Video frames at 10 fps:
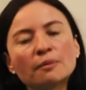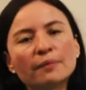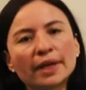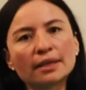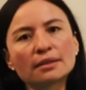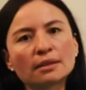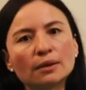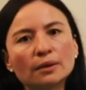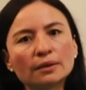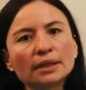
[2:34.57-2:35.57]
based
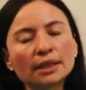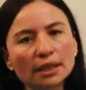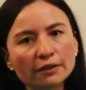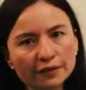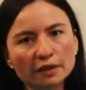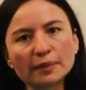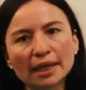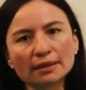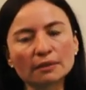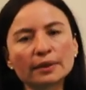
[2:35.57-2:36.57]
on the
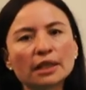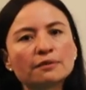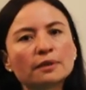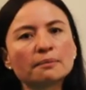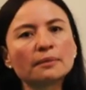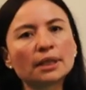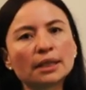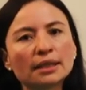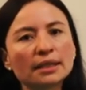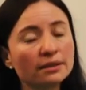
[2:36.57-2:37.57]
feedback that we get from
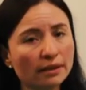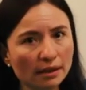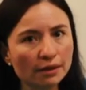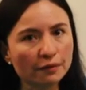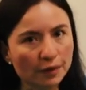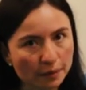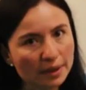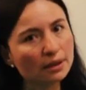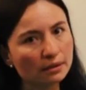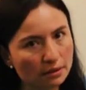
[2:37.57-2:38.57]
external
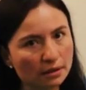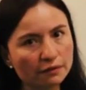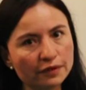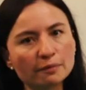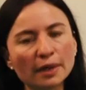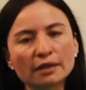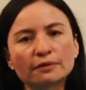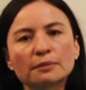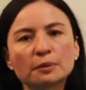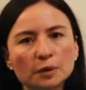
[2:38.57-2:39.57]
reviewers, and also the feedback
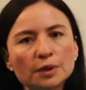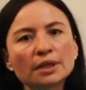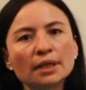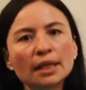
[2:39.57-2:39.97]
from the board.